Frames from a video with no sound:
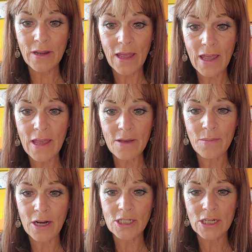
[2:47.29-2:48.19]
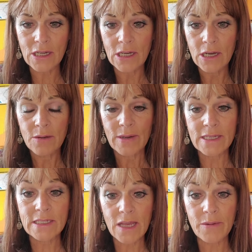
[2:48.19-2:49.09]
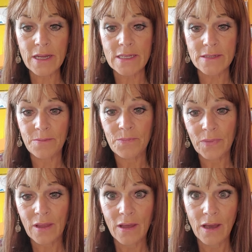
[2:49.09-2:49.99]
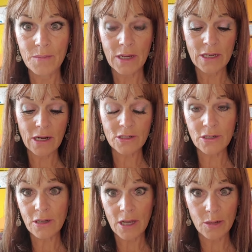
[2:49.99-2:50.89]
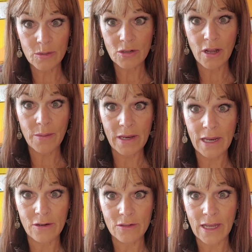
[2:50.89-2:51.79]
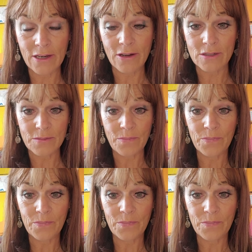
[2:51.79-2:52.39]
Hey, Marcia, my disclaimer is, I'm not a doctor, I don't prescribe, and I don't diagnose.